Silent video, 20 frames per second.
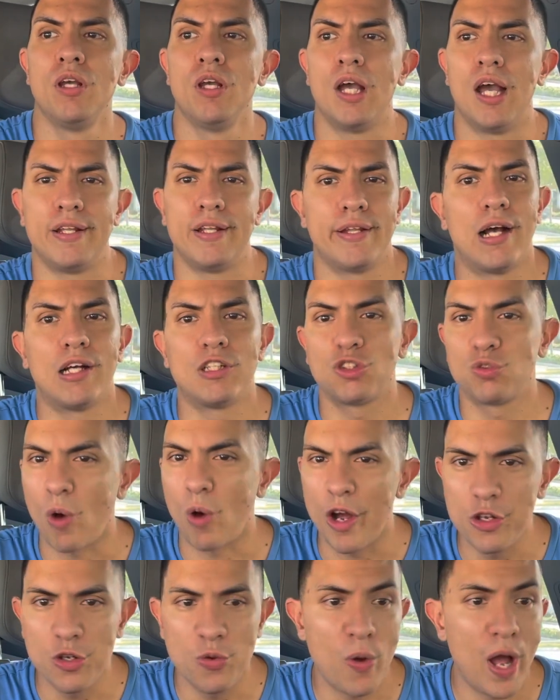And that's
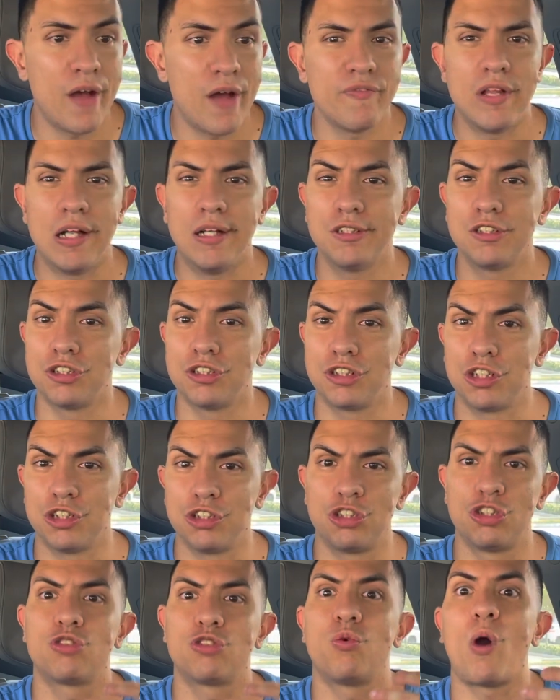why you have things such
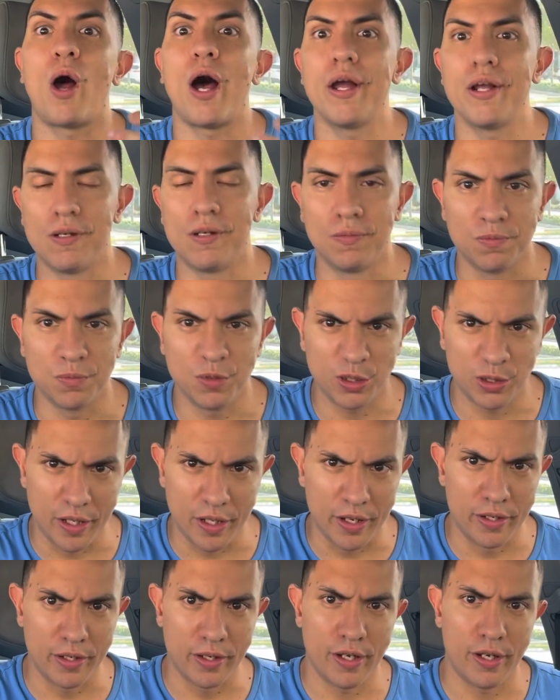as triumphs
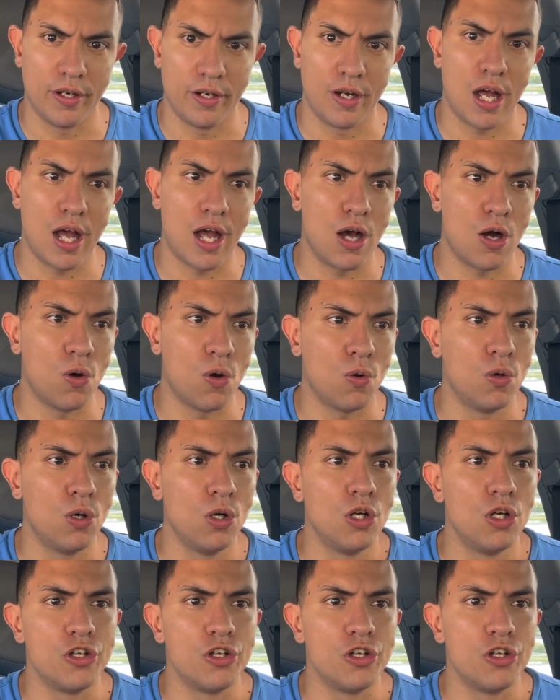and, and how,